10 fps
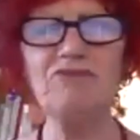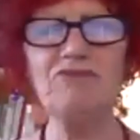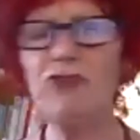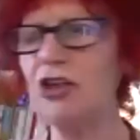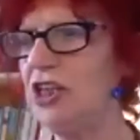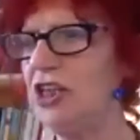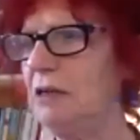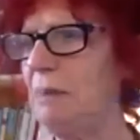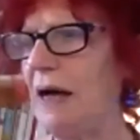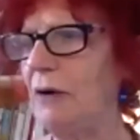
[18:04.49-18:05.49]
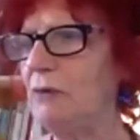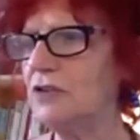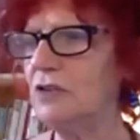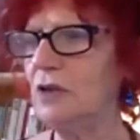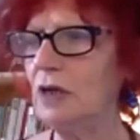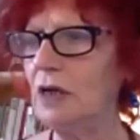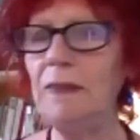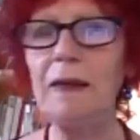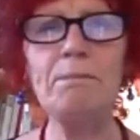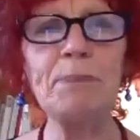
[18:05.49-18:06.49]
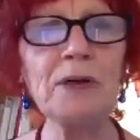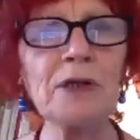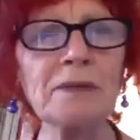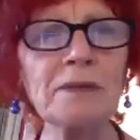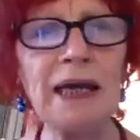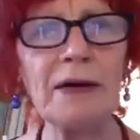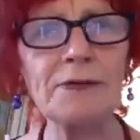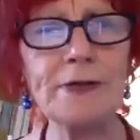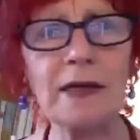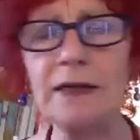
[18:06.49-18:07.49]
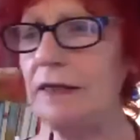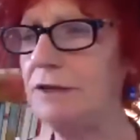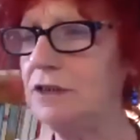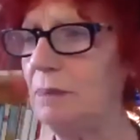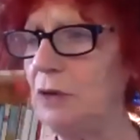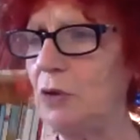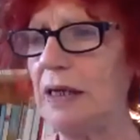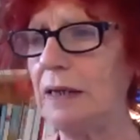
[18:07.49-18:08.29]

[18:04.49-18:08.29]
There was some rushing about and they bundled me outside here double quick,